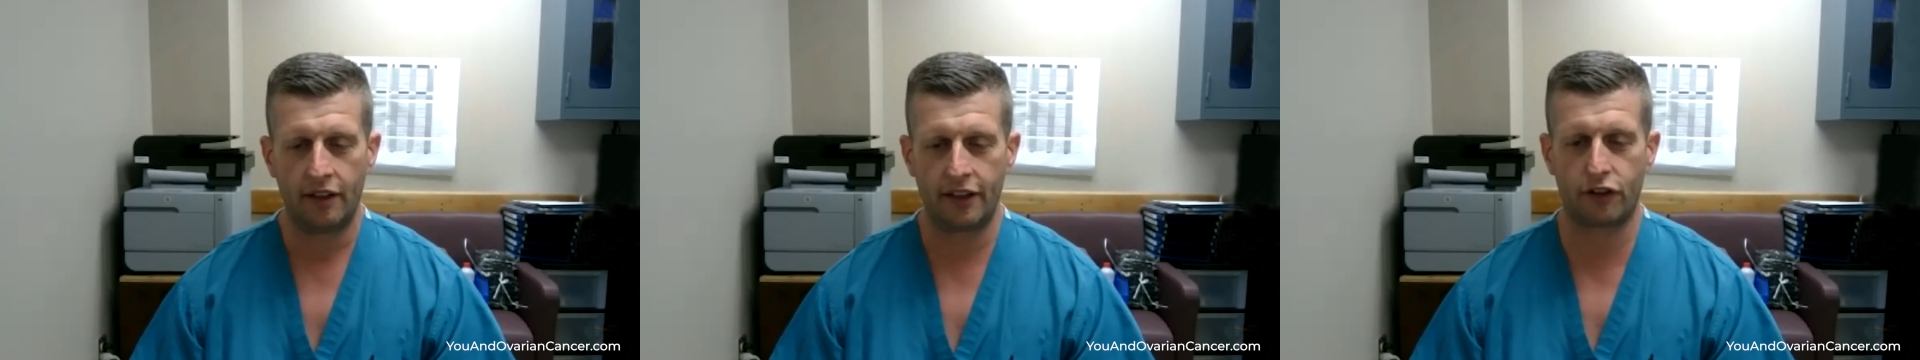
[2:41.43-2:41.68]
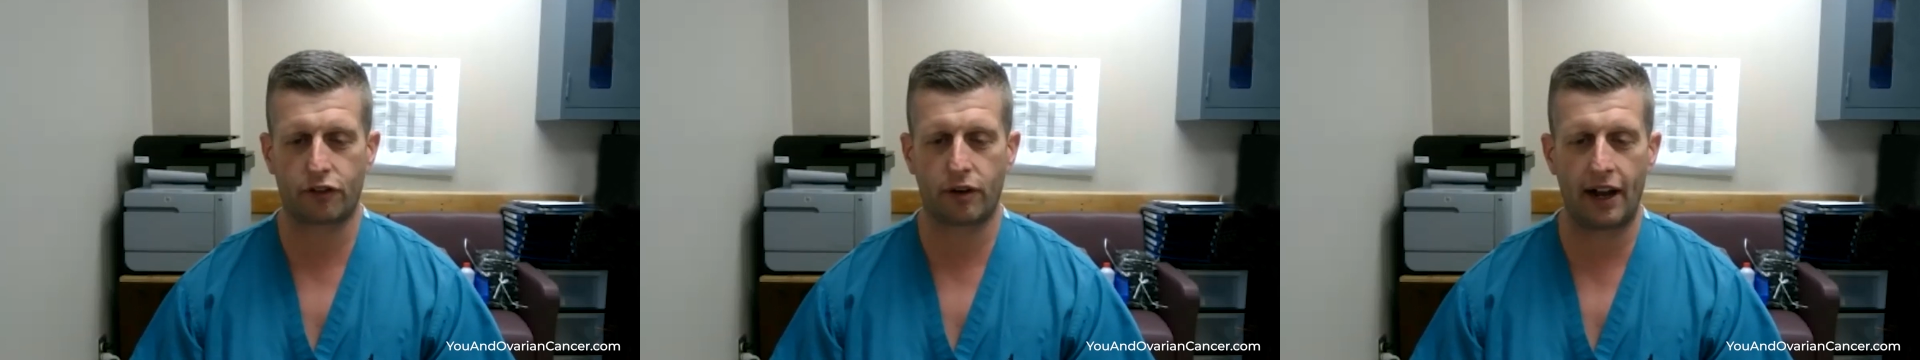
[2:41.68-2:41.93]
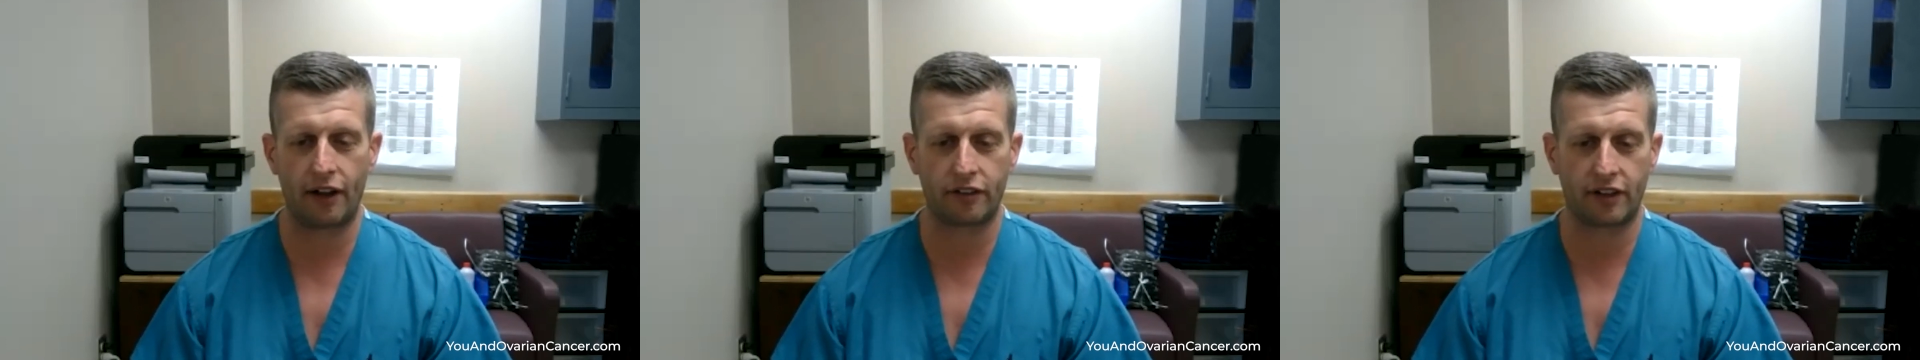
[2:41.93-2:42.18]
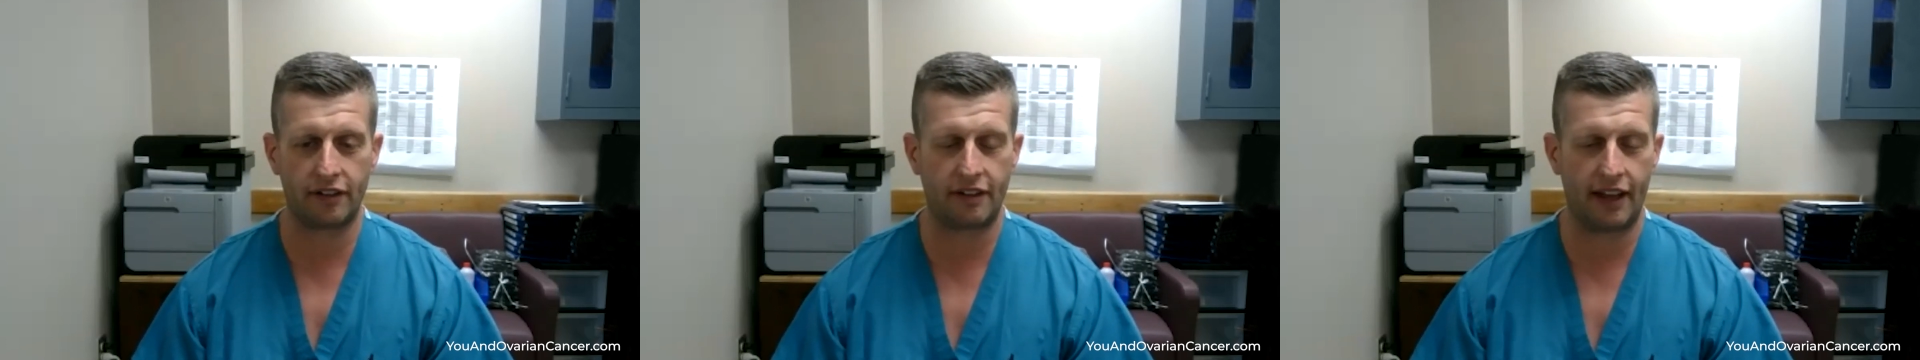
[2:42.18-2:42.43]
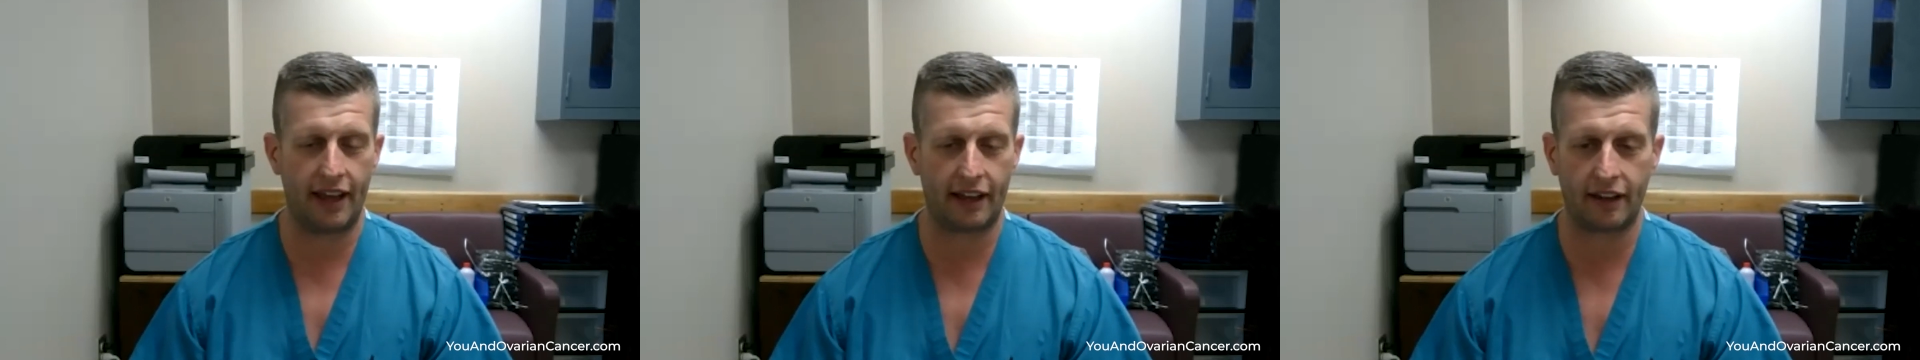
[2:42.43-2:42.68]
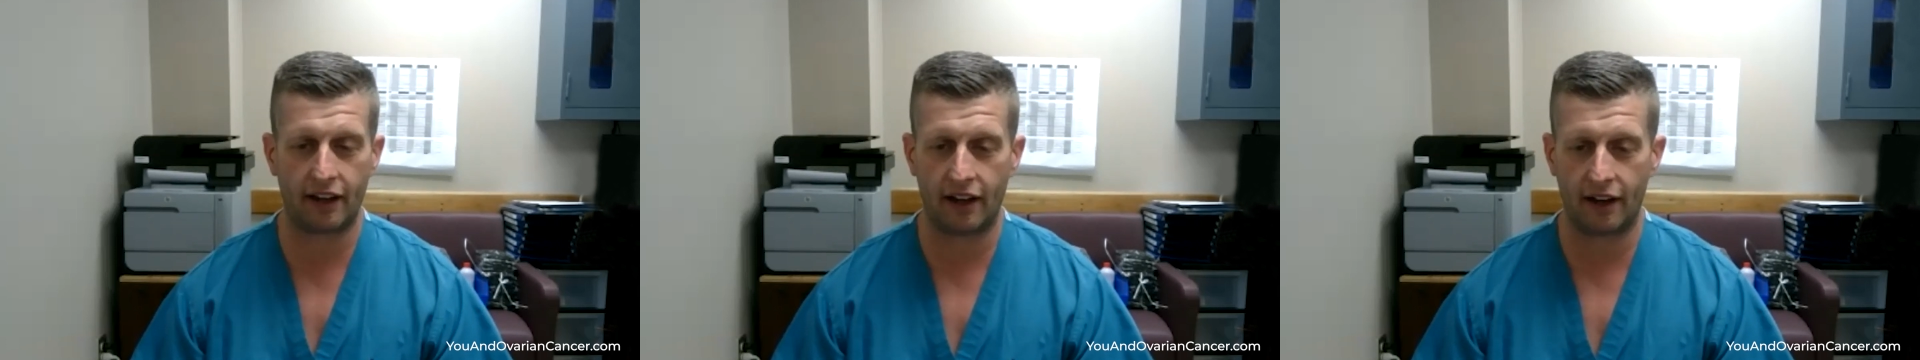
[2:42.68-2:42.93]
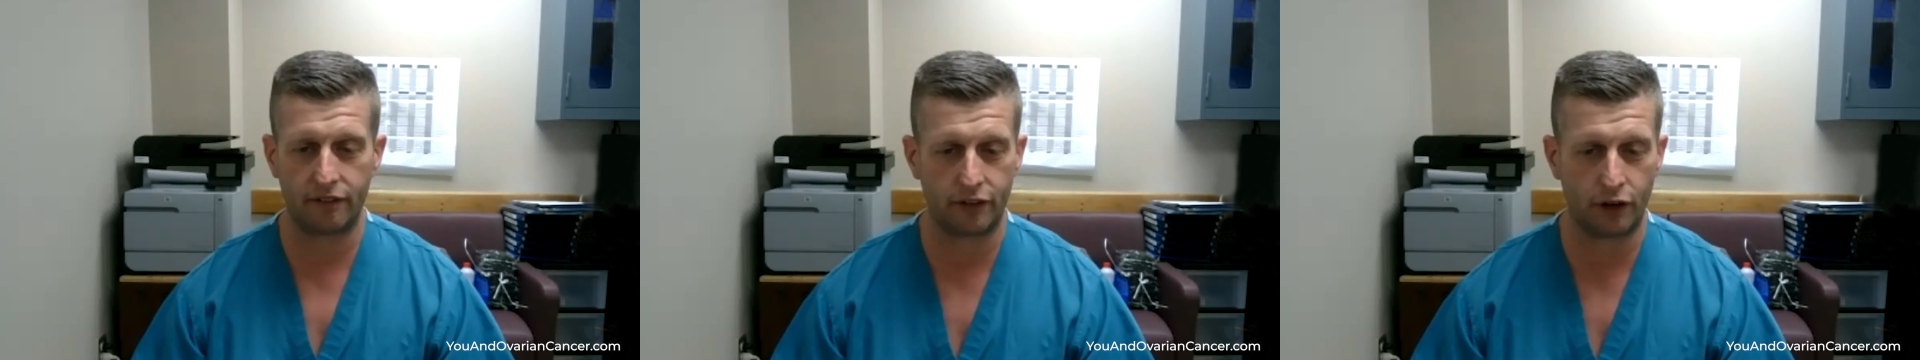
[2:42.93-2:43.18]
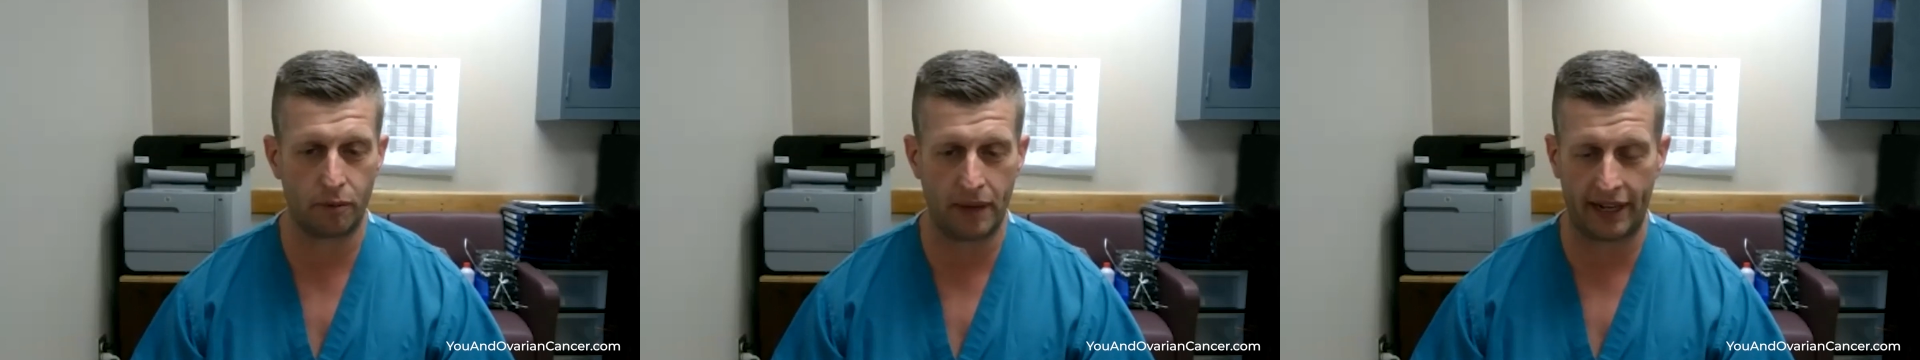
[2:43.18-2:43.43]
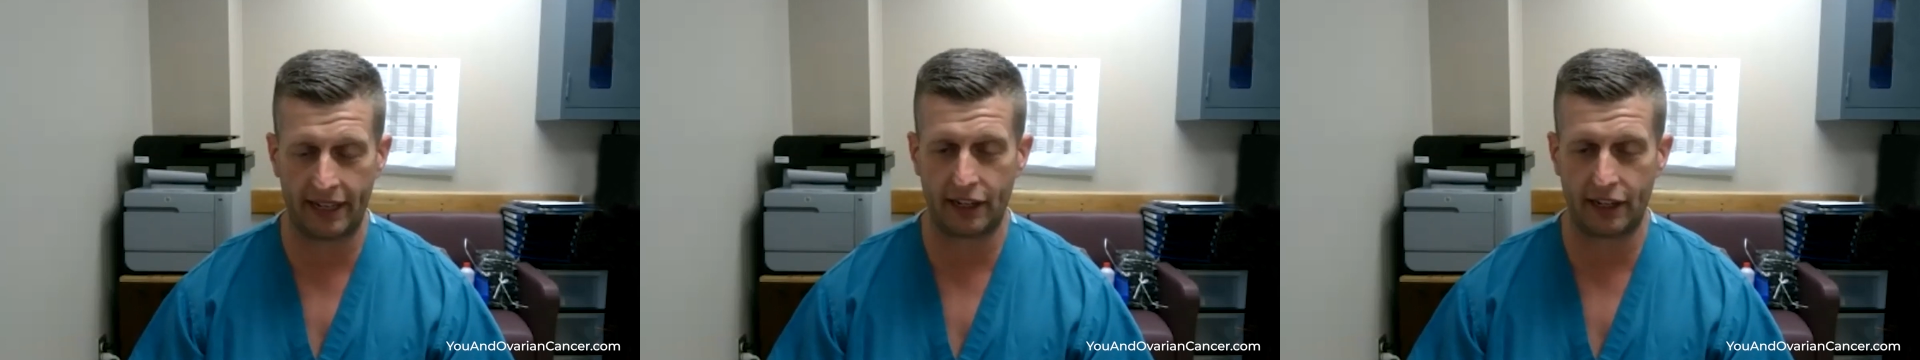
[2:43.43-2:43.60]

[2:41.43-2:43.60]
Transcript: These trials can take many